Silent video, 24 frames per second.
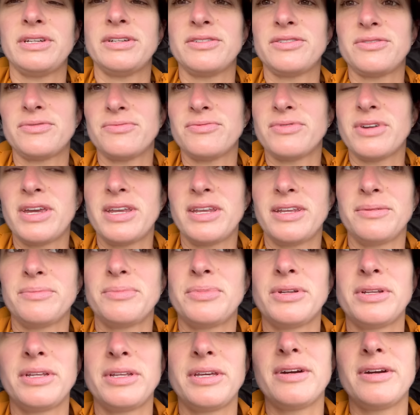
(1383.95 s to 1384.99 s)
It's raining
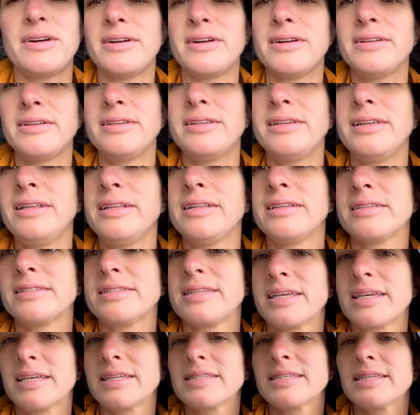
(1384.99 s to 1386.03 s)
pretty hard. Looks
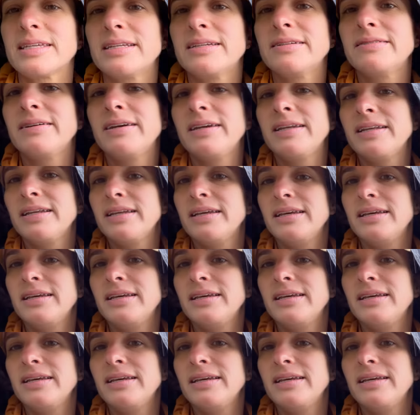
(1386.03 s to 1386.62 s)
like it's gonna rain.